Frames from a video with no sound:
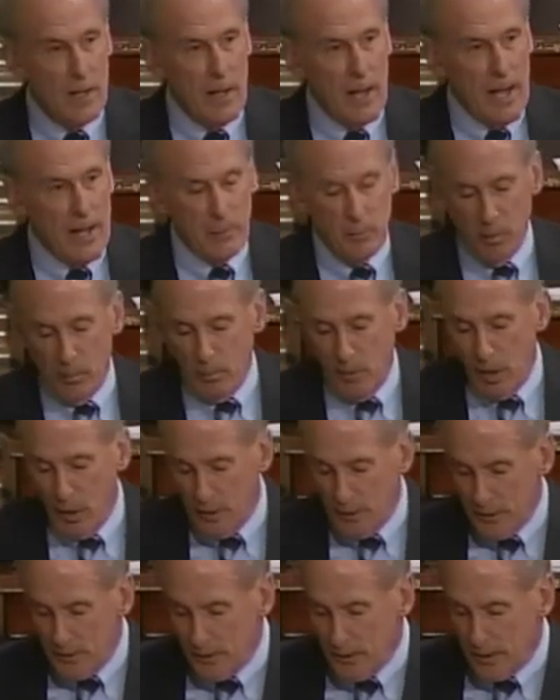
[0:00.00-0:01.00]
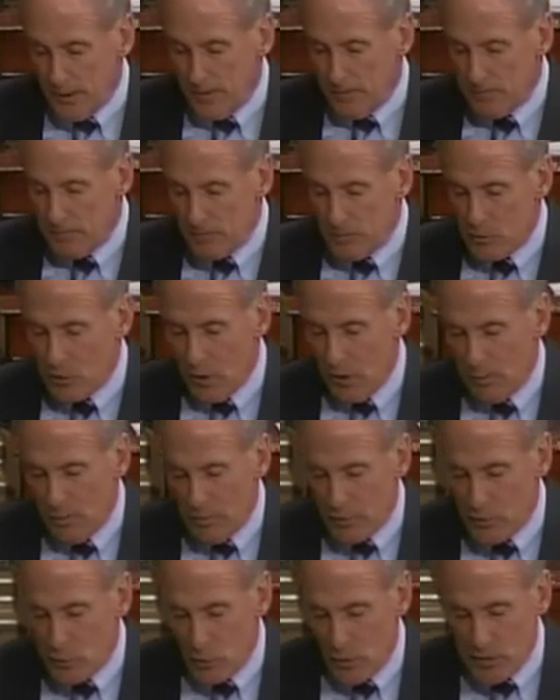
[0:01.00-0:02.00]
Admiral Mullen, chairman
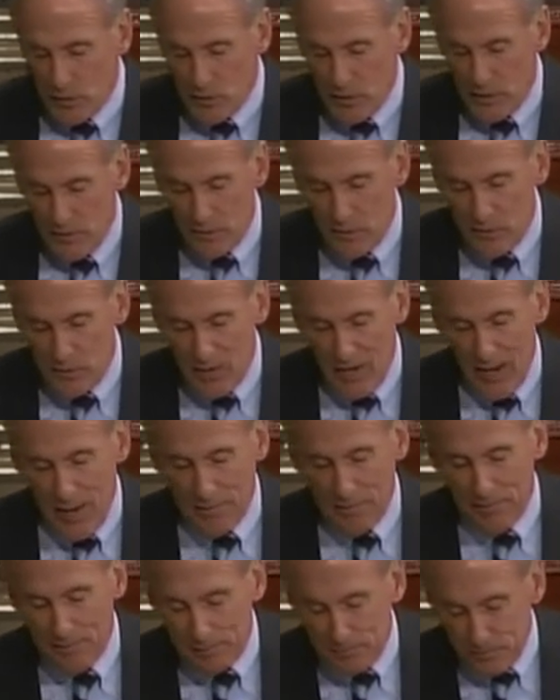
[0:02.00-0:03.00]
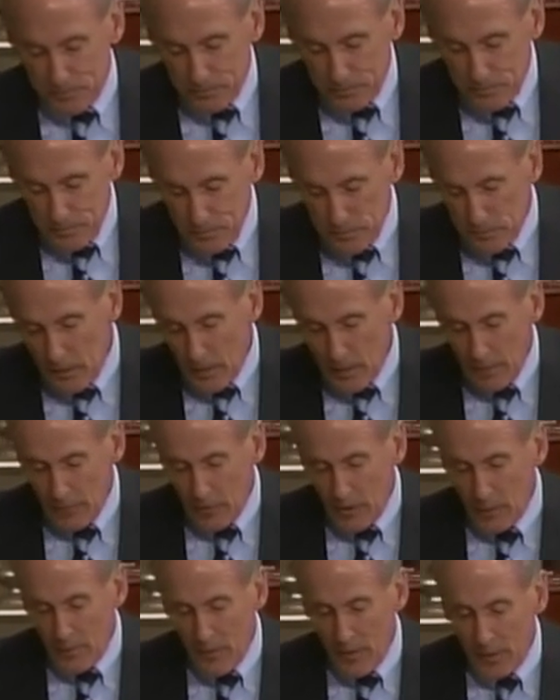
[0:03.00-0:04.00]
of the Joint Chiefs of Staff of
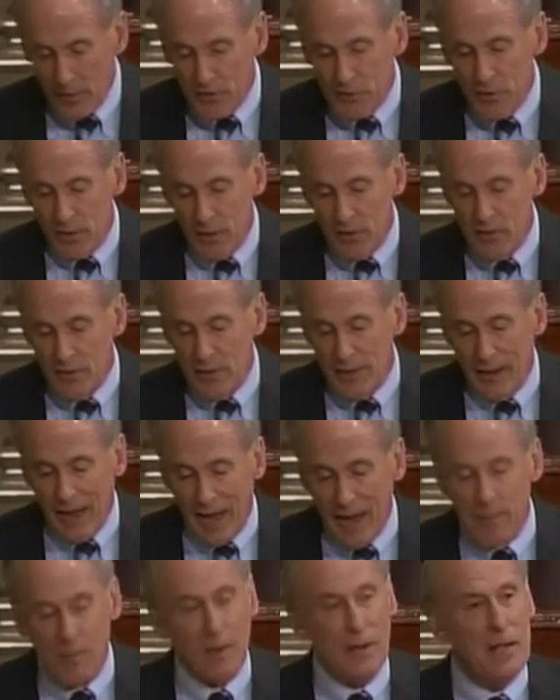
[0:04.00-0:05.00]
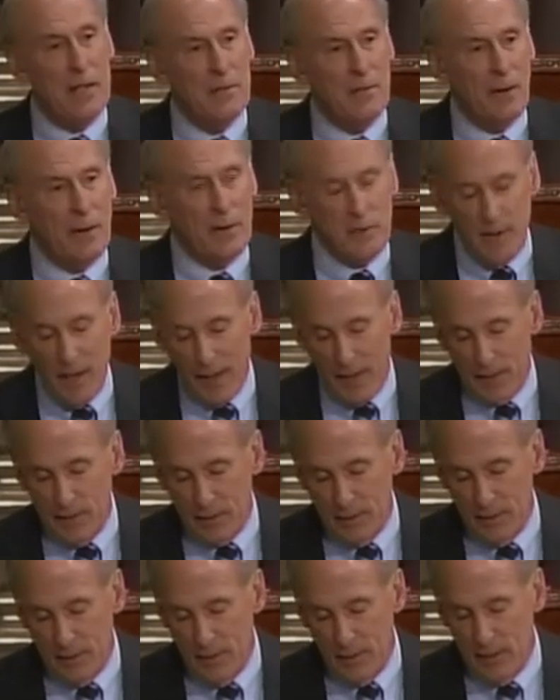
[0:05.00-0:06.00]
our military, said, "I believe our
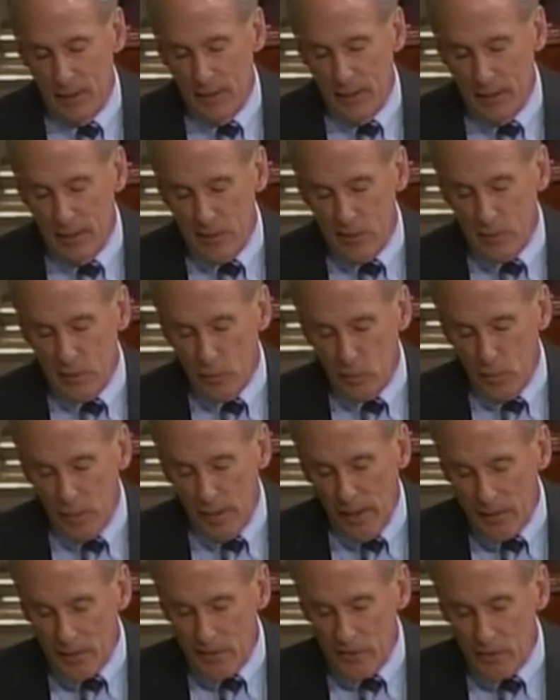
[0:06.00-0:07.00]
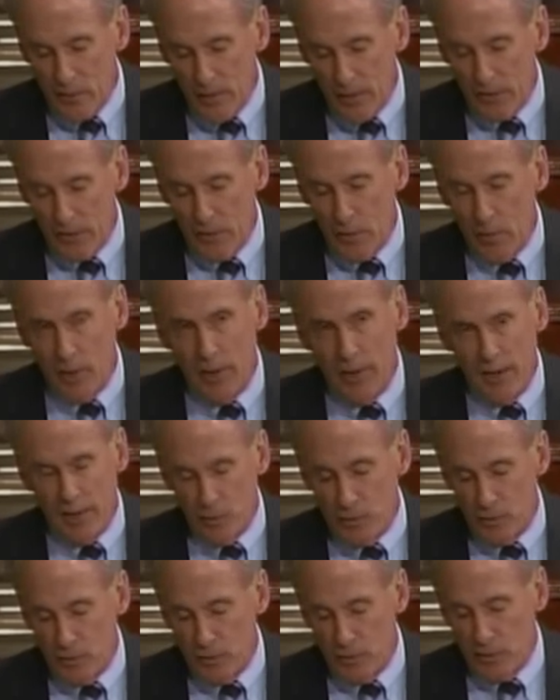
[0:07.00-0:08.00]
debt is the greatest threat to our
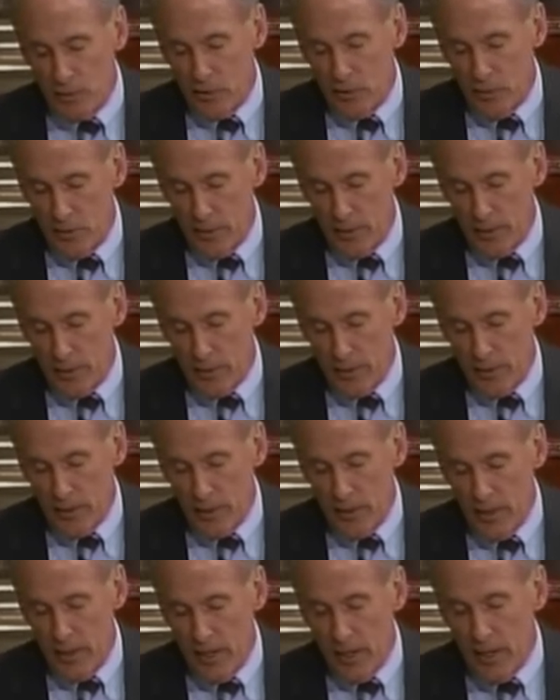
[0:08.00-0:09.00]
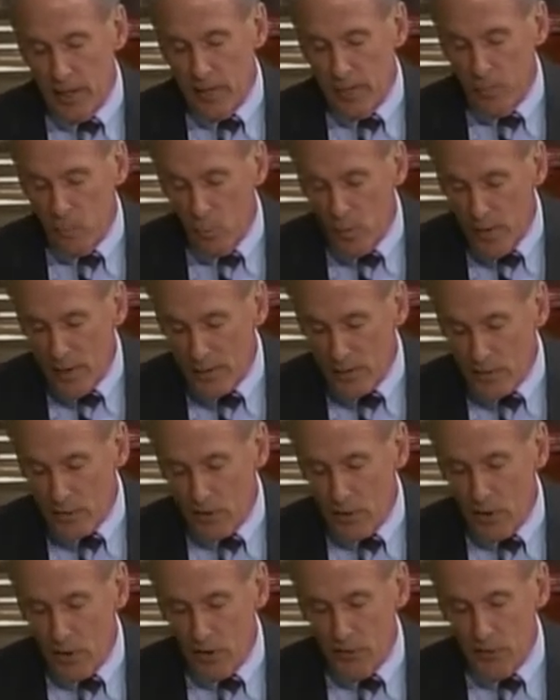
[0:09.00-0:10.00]
national security. If we as a
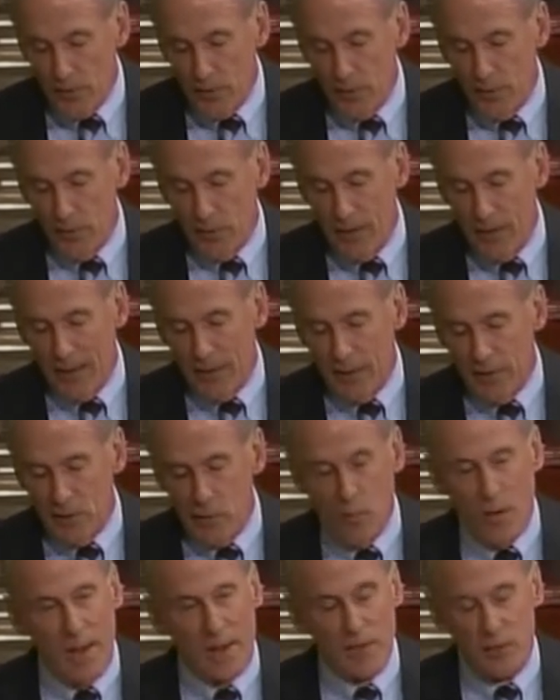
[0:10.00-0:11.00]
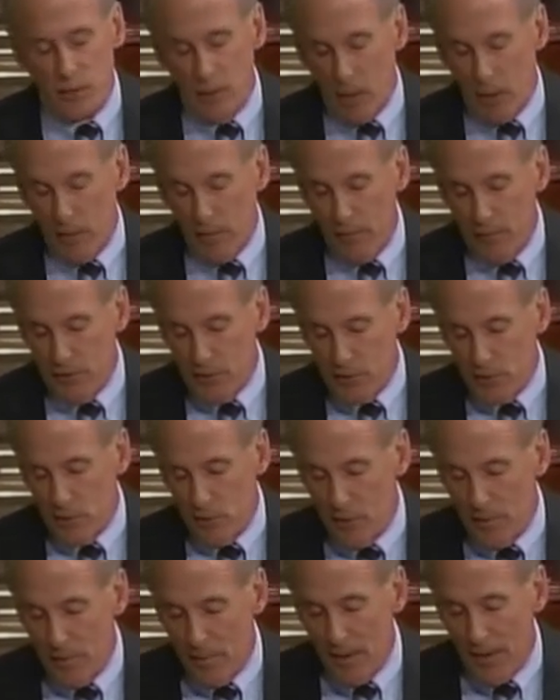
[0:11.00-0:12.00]
country do not address our
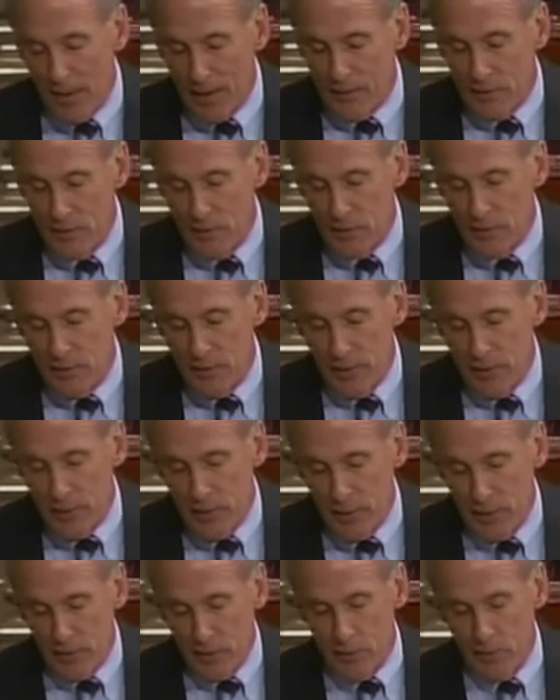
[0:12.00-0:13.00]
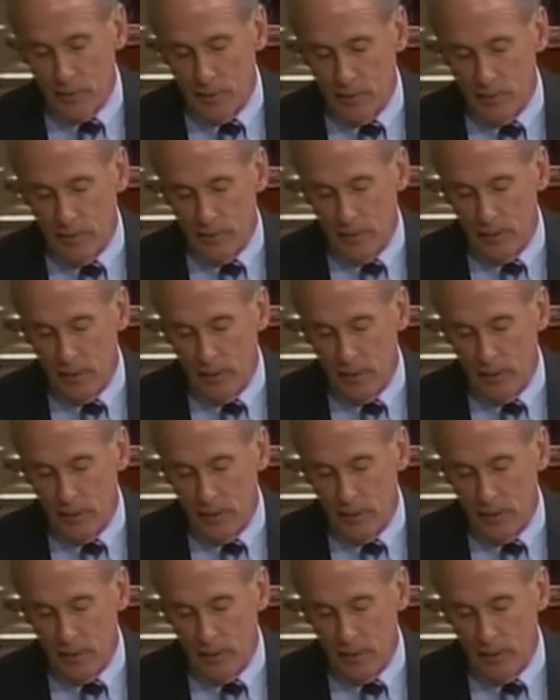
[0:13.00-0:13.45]
fiscal imbalances in the near term,